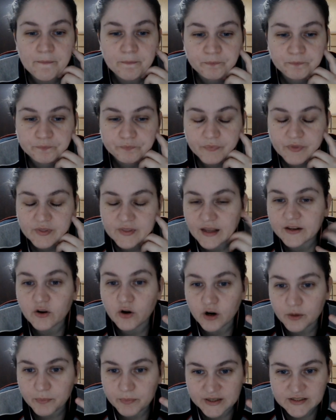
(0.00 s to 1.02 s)
that you are
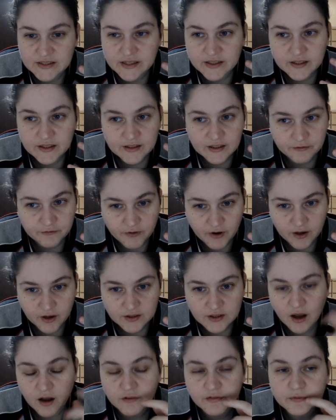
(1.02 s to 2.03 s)
particularly fond
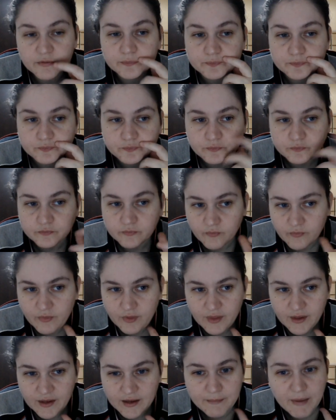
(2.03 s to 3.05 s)
of.
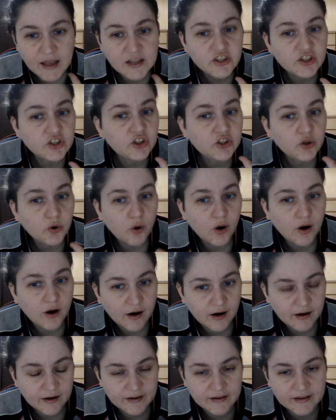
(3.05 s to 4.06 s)
Imagine you
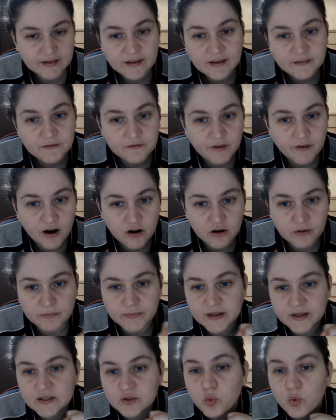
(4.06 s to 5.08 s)
are in an
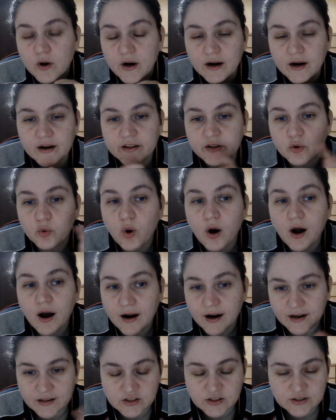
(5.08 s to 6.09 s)
environment where you
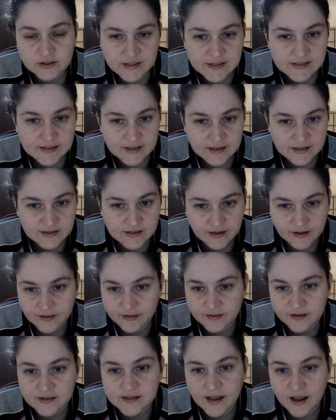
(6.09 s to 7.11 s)
are discussing
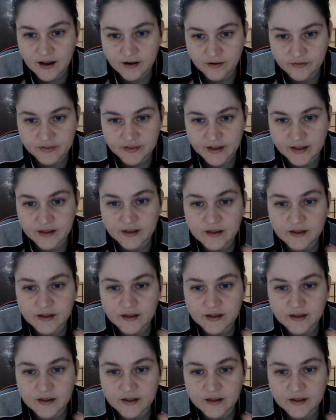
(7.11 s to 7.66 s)
this kind of thing.